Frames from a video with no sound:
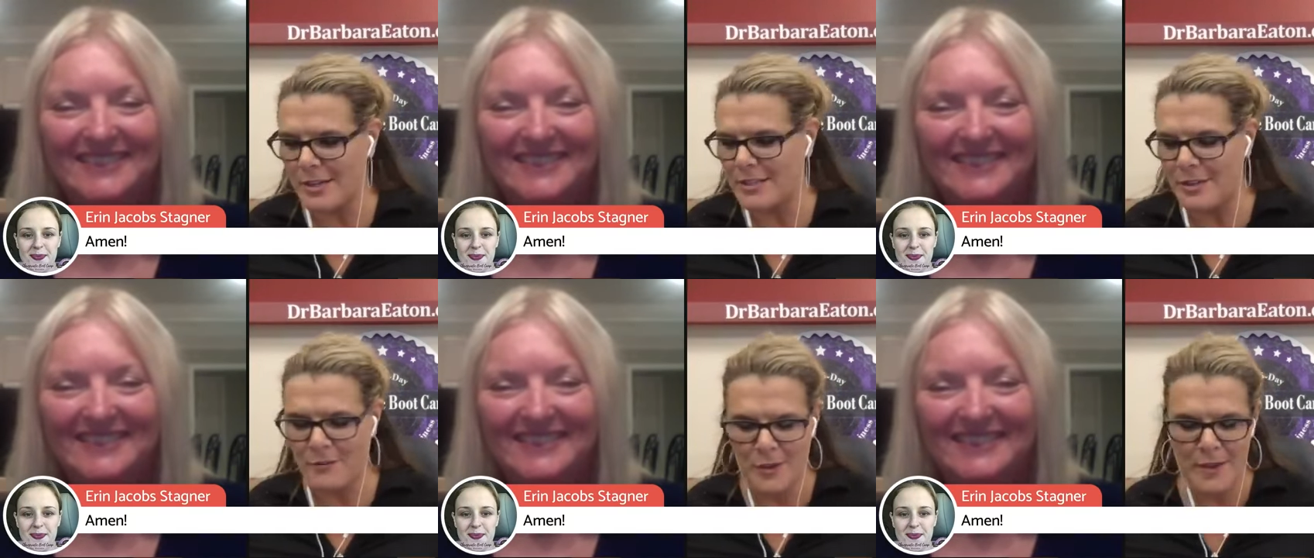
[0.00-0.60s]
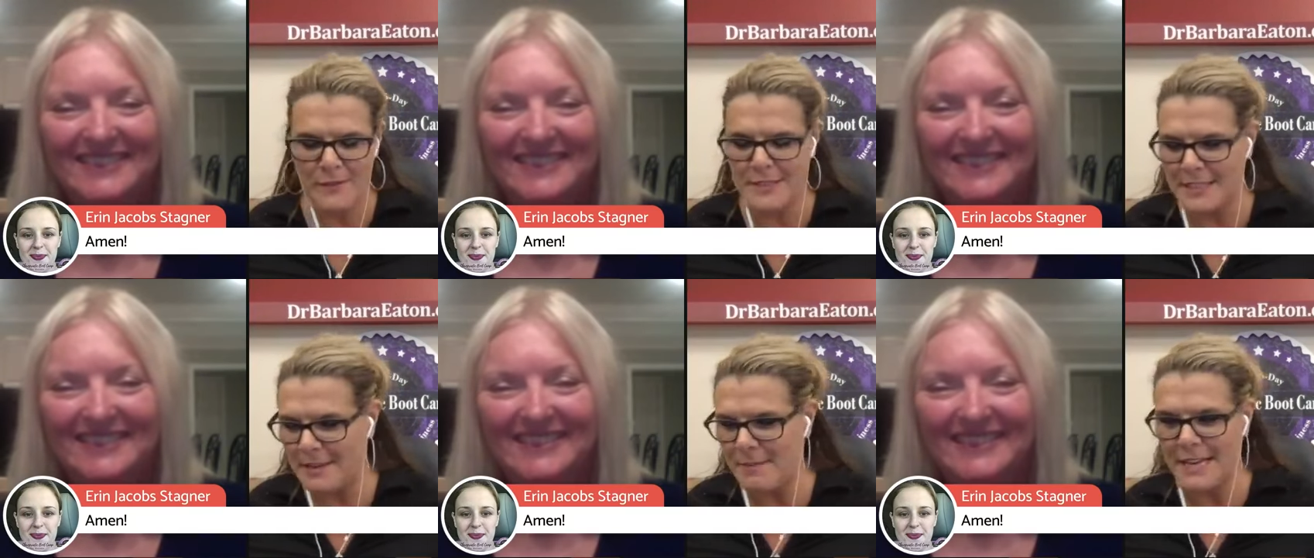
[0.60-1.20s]
Speaker 1: So if you ever
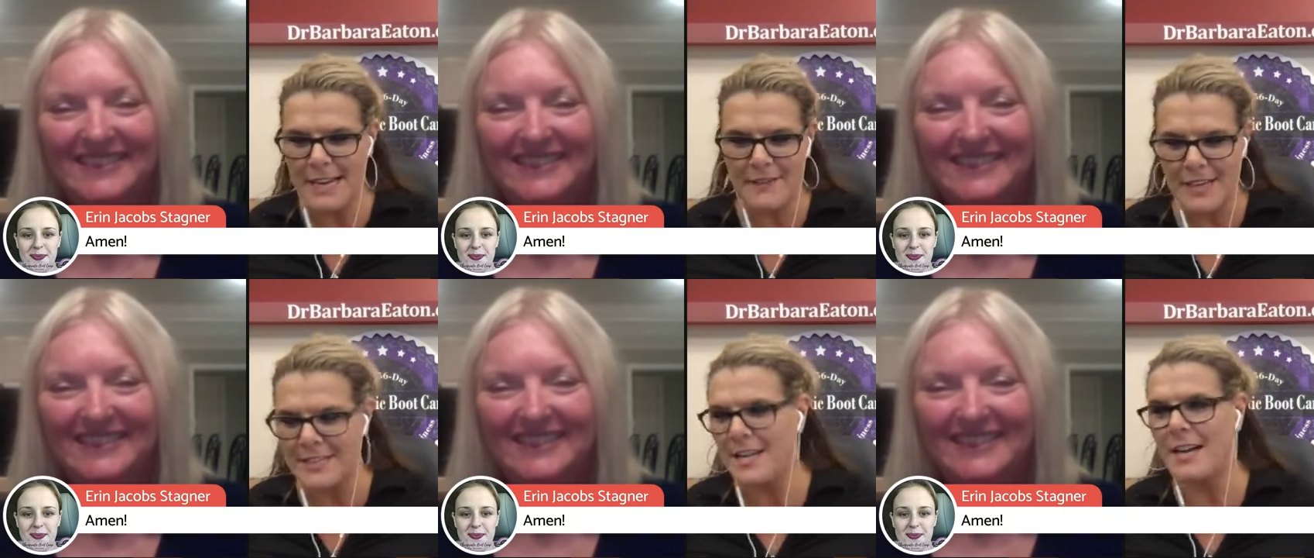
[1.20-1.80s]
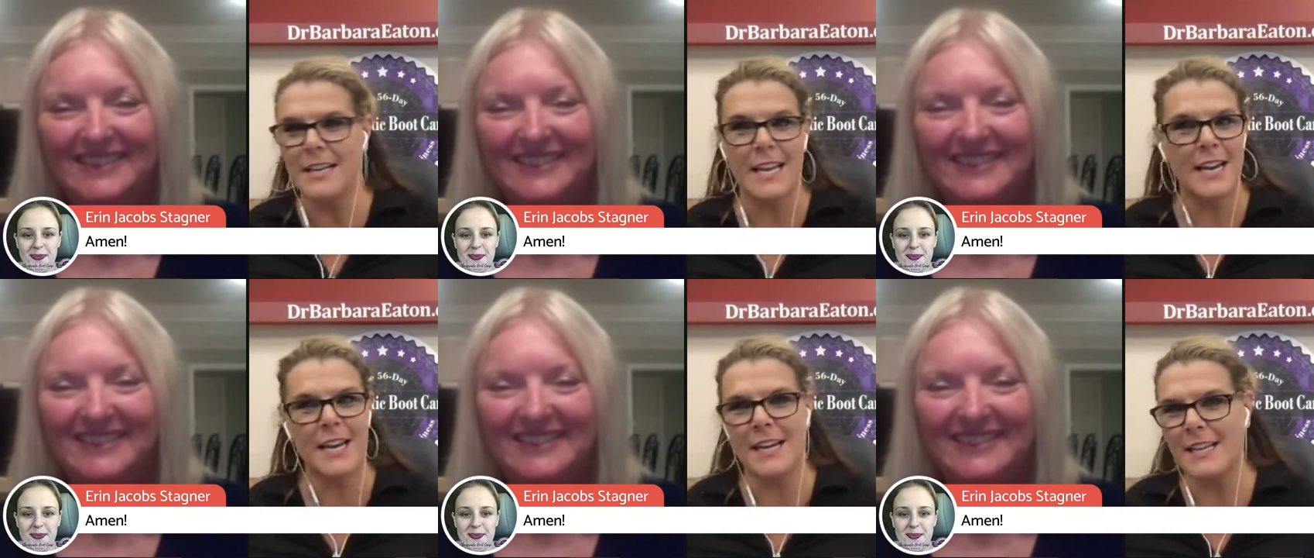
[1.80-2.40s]
see me and I've got dog
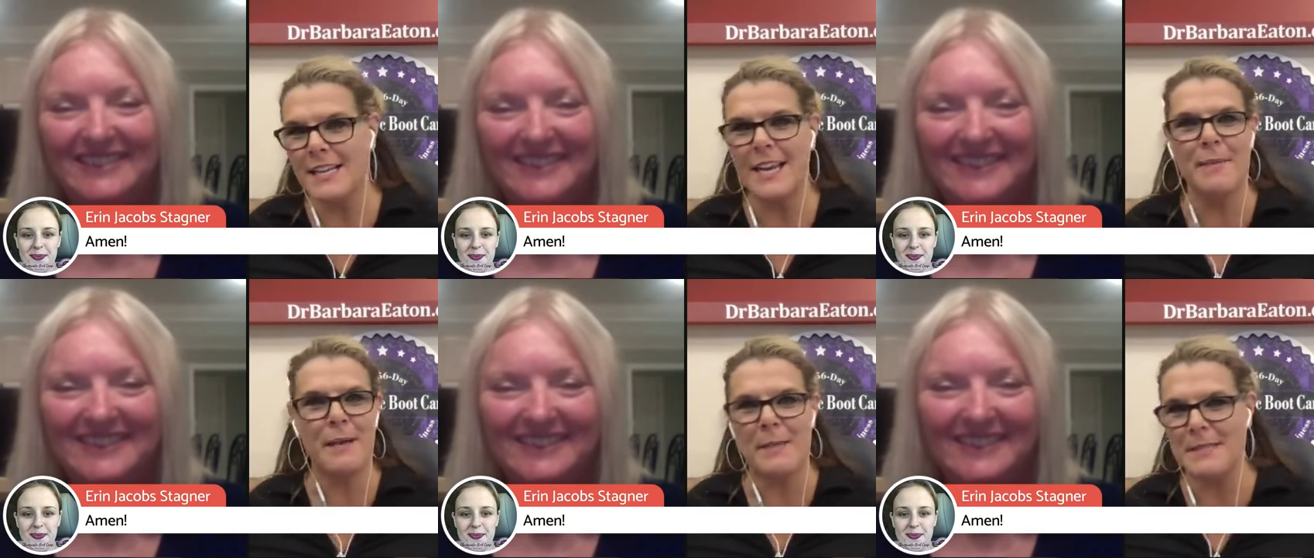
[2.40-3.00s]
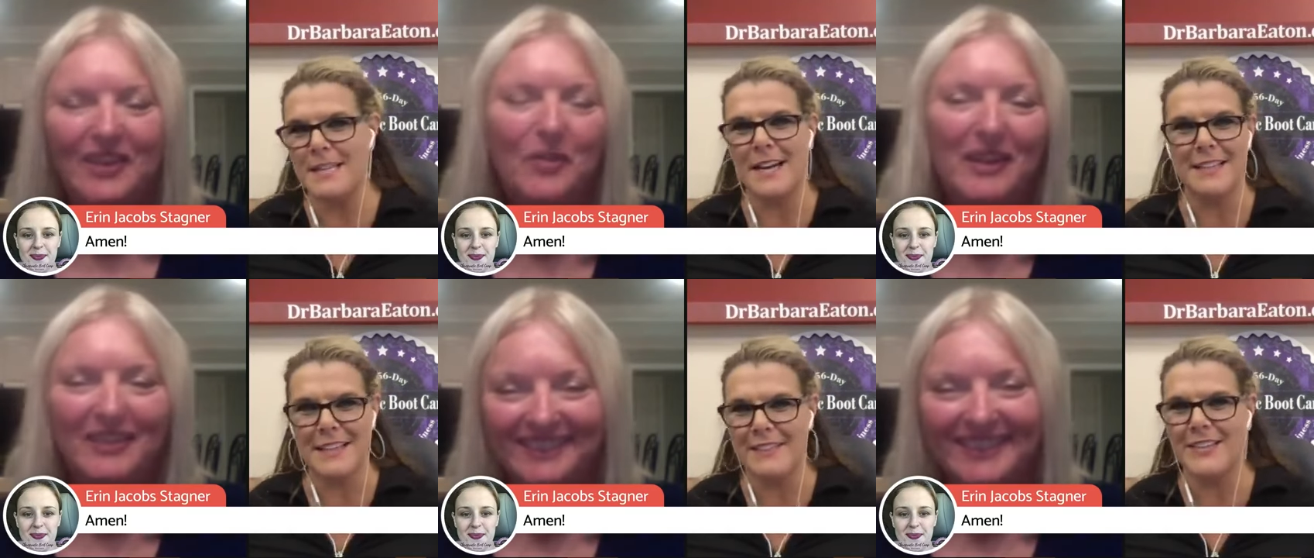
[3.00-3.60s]
hair, yep, I'm a dog
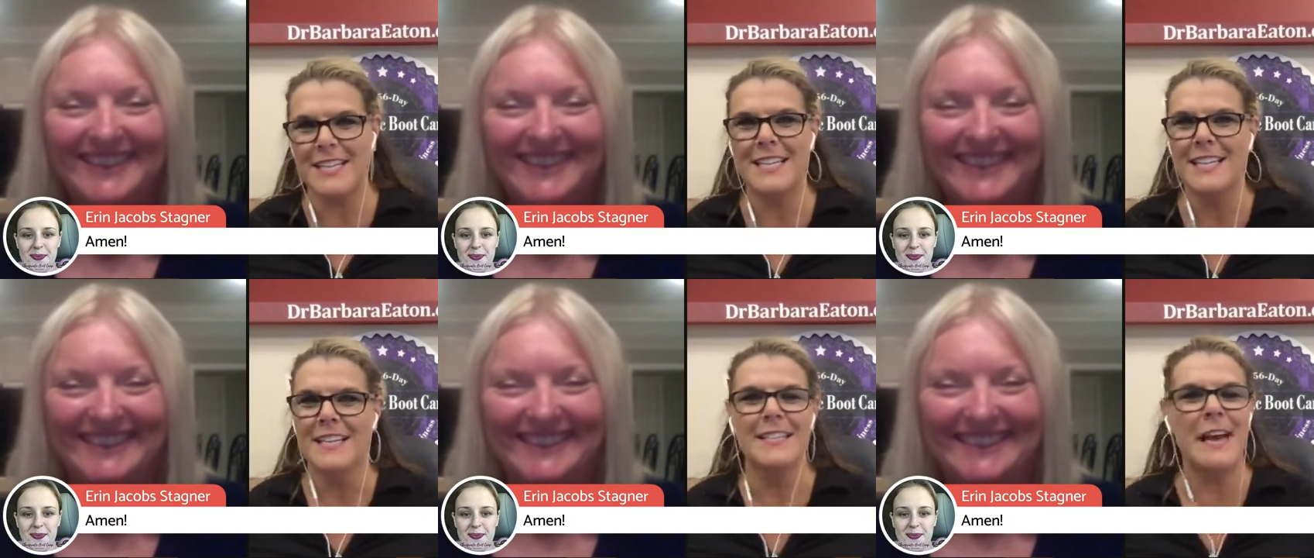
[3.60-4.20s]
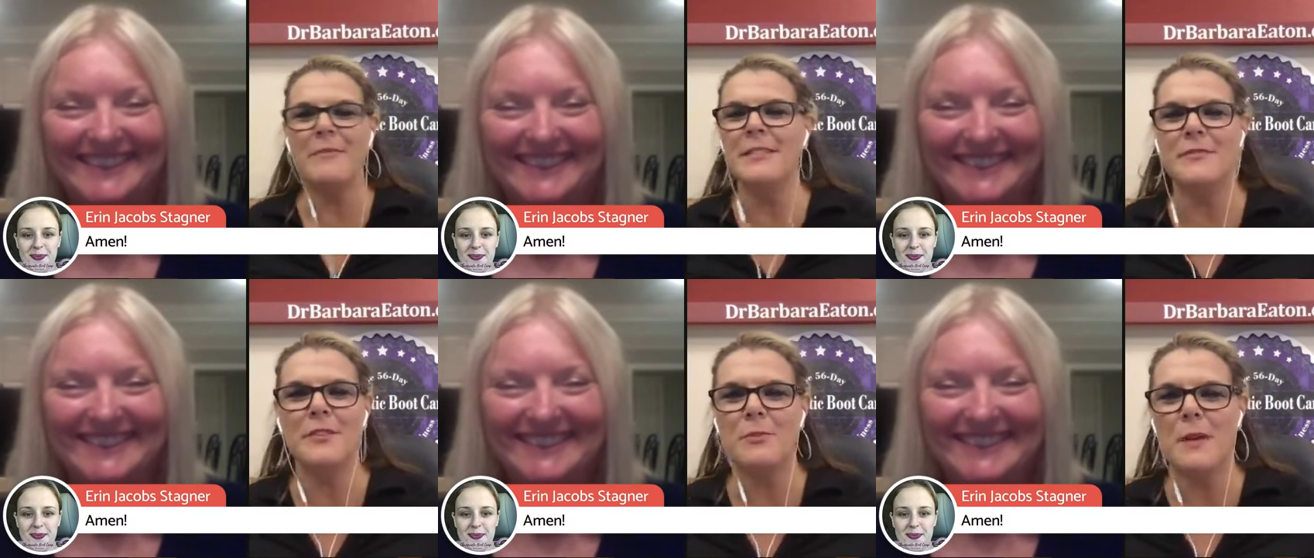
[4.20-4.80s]
lover. That one's for
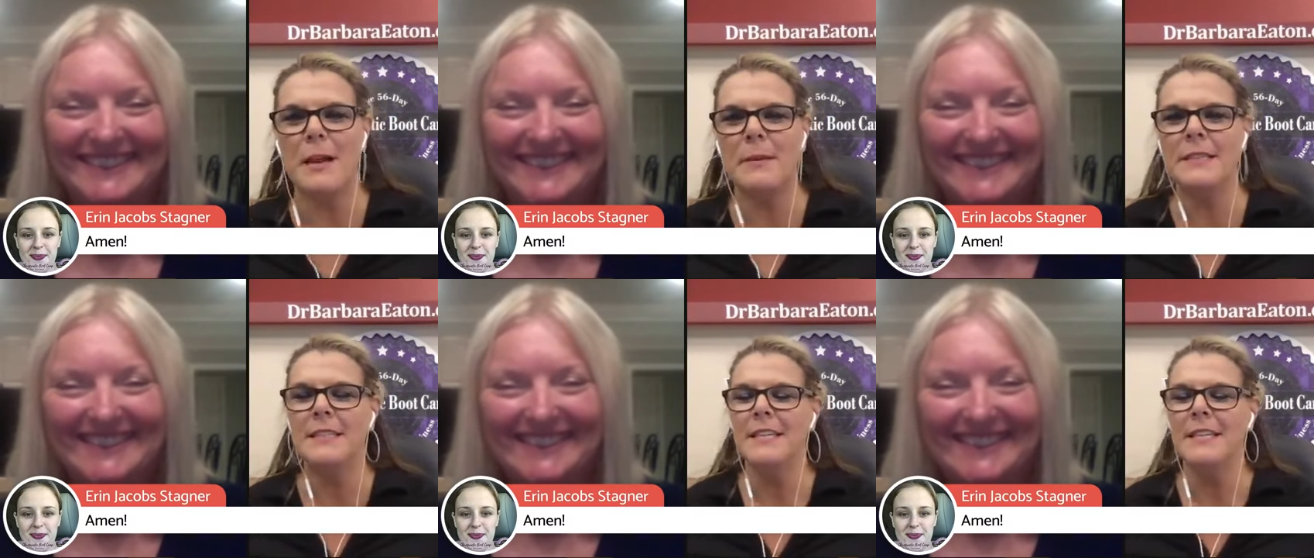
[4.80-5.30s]
you, Robin.